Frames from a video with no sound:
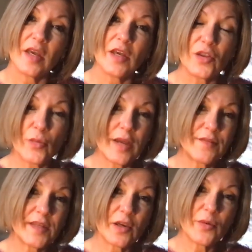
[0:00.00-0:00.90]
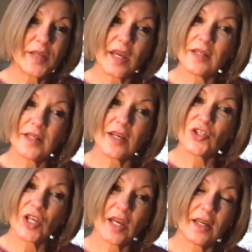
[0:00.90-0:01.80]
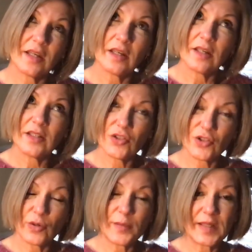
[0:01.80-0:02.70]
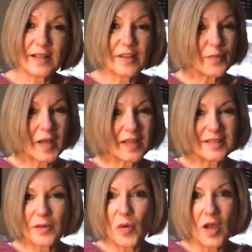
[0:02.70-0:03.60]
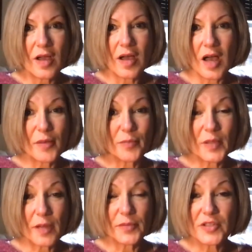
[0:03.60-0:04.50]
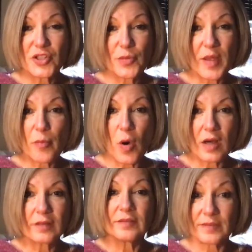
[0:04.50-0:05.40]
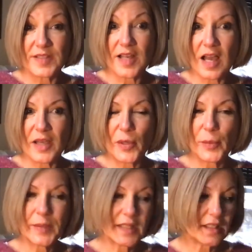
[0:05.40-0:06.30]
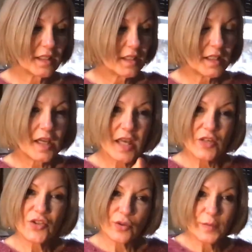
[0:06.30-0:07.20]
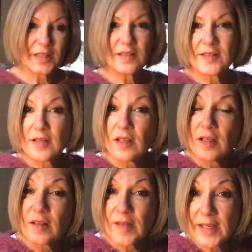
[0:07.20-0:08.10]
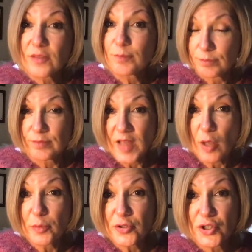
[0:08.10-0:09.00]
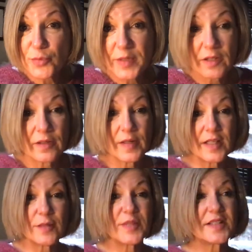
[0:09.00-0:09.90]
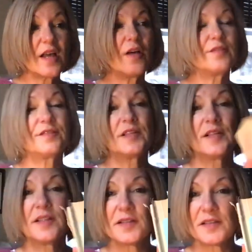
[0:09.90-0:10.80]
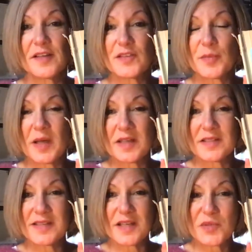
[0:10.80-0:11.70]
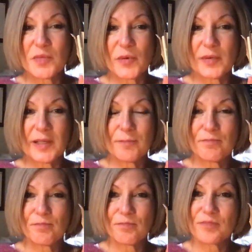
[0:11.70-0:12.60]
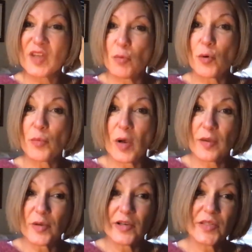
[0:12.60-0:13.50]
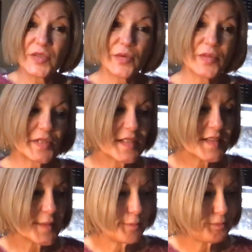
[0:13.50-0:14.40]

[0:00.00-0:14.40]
The wife of the army attaché in Germany left behind an unpublished memoir was eye-opening. And Germans, like Albert Speer himself, left behind testimony. More primary sources.